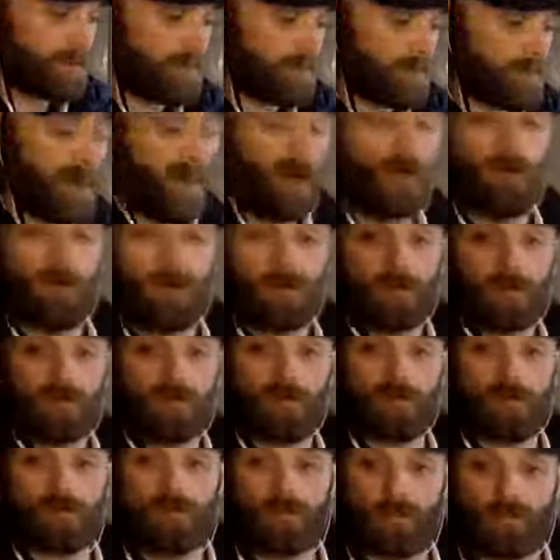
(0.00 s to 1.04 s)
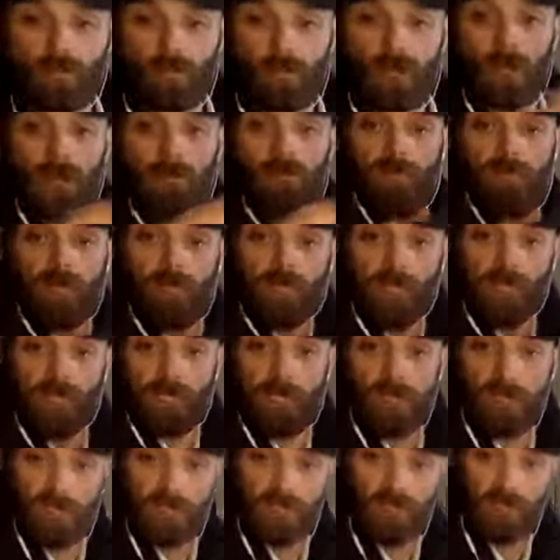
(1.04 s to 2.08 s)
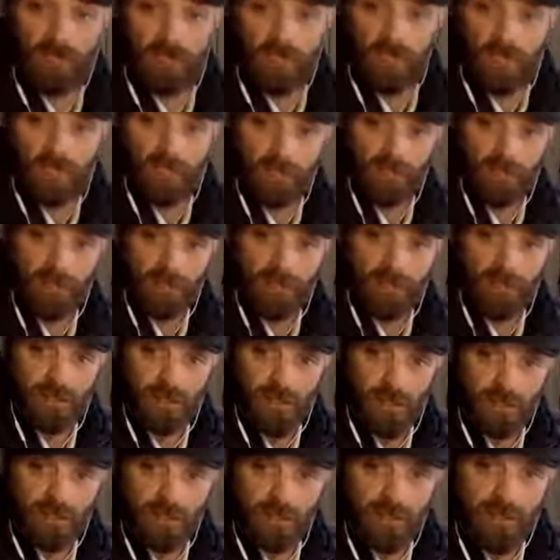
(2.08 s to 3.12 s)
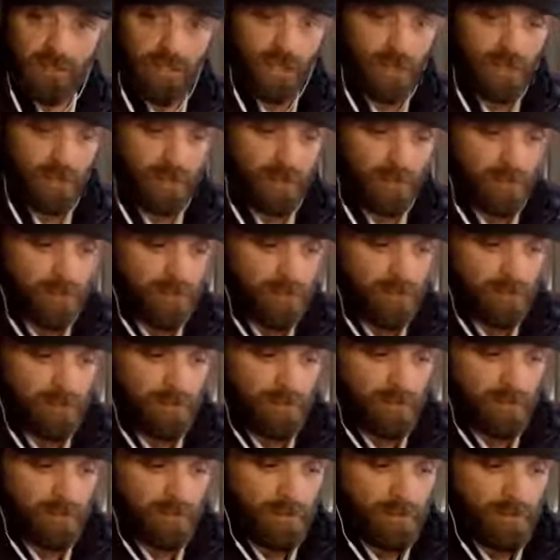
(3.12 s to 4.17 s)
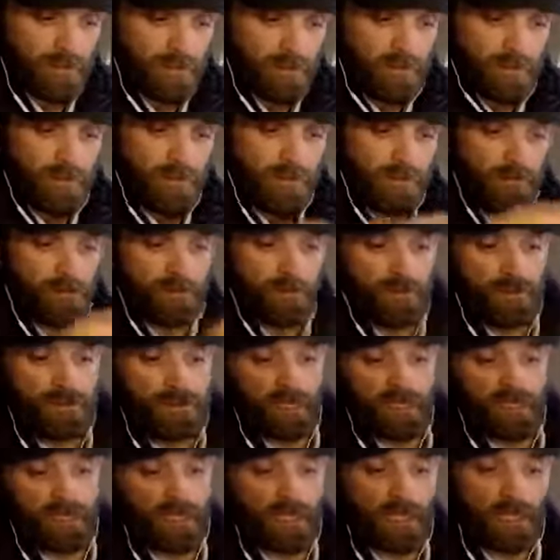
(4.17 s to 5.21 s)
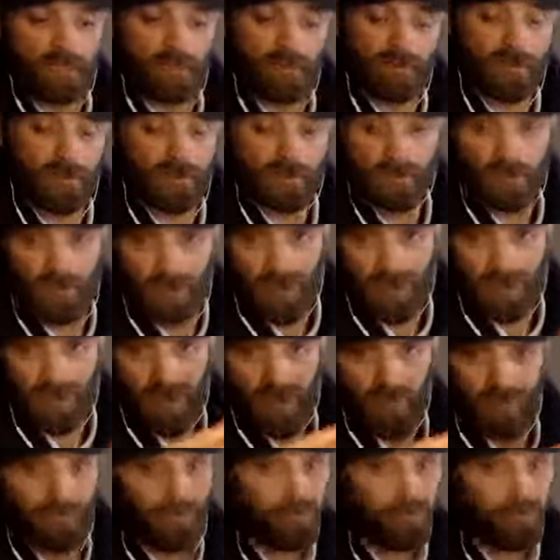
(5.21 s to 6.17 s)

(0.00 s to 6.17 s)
No. No, not letting anybody into the shop today. They'd say, oh, come on, look, grab him.